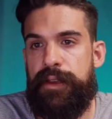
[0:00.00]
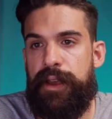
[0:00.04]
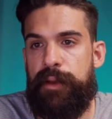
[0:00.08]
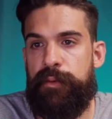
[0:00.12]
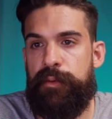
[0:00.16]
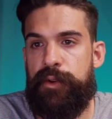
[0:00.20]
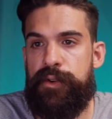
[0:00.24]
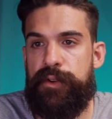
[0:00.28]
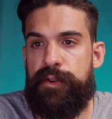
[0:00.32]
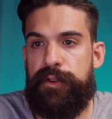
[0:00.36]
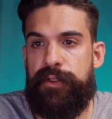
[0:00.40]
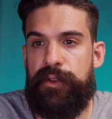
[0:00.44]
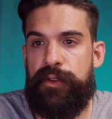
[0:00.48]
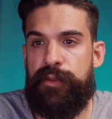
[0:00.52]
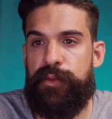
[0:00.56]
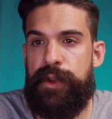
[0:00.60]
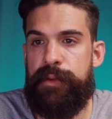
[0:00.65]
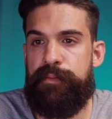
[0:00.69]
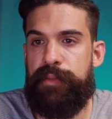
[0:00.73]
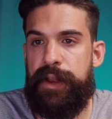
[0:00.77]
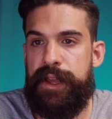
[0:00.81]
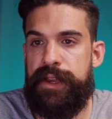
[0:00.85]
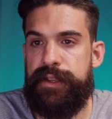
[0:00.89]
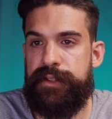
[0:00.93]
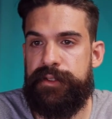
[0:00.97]
I'm going to
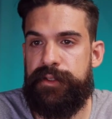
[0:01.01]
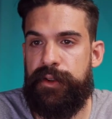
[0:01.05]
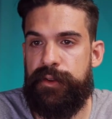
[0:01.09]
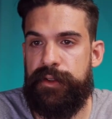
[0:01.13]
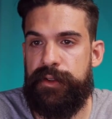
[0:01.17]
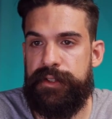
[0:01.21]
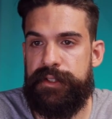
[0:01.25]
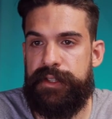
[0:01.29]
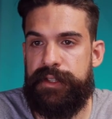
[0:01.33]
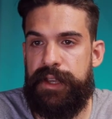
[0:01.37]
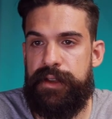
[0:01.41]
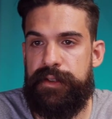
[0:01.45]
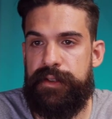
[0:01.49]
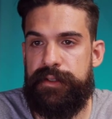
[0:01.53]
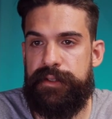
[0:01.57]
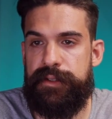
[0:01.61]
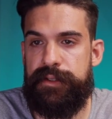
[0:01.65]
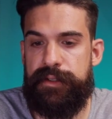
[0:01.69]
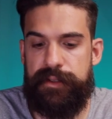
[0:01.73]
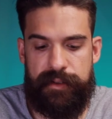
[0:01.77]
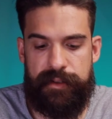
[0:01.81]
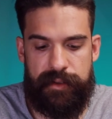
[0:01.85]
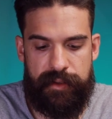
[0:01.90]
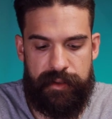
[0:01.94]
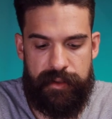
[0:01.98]
replace total
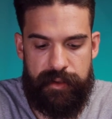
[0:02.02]
sales